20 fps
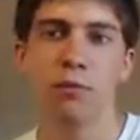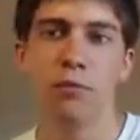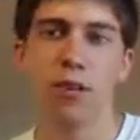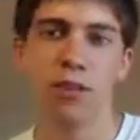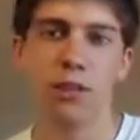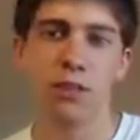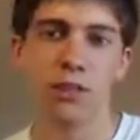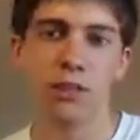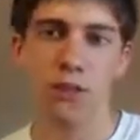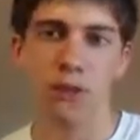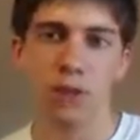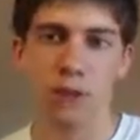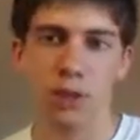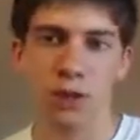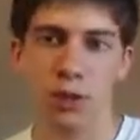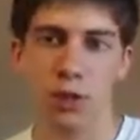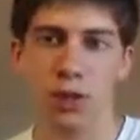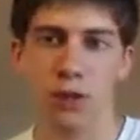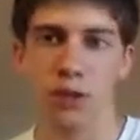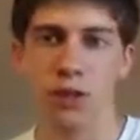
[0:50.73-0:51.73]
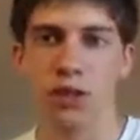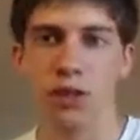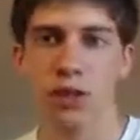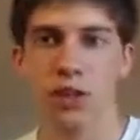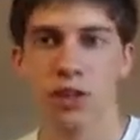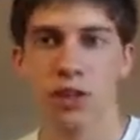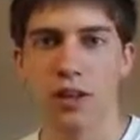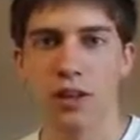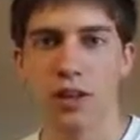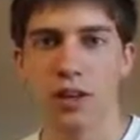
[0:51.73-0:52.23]
The links below
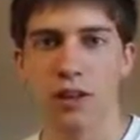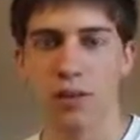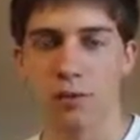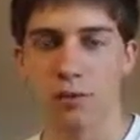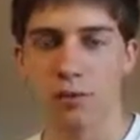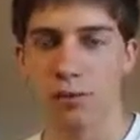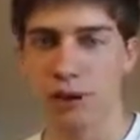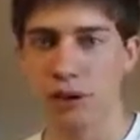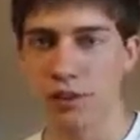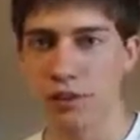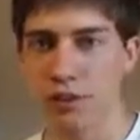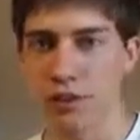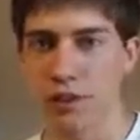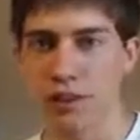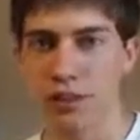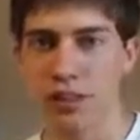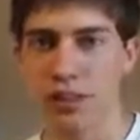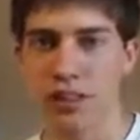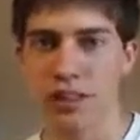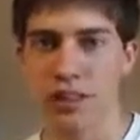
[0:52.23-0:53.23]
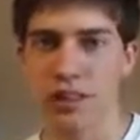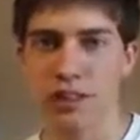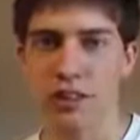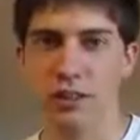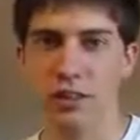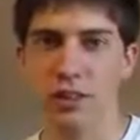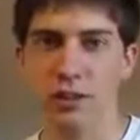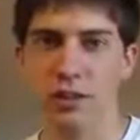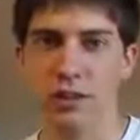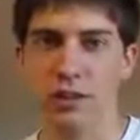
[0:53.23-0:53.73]
about Windows 8.
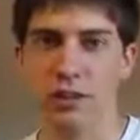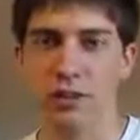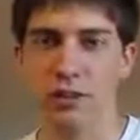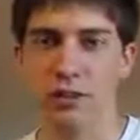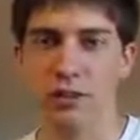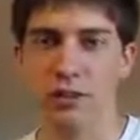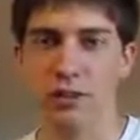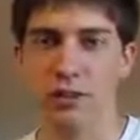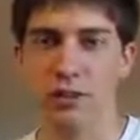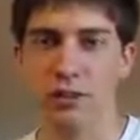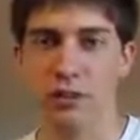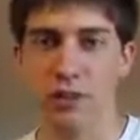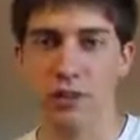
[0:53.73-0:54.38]
Windows 8,